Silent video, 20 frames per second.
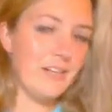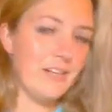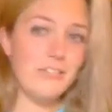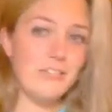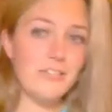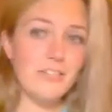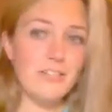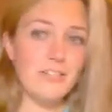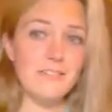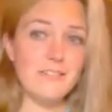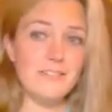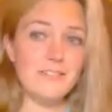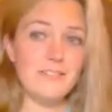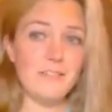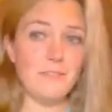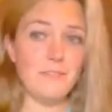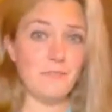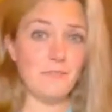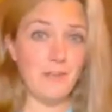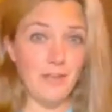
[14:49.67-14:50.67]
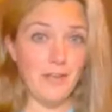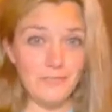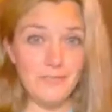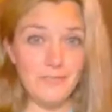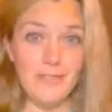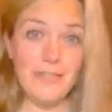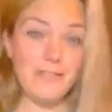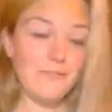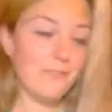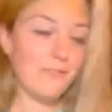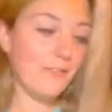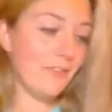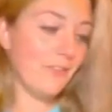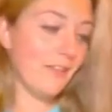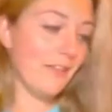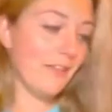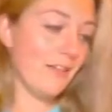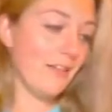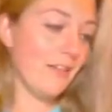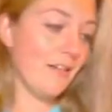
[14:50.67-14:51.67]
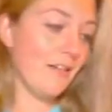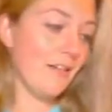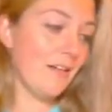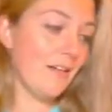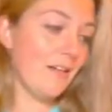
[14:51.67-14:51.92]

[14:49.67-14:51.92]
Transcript: Jen's a 5K affiliate.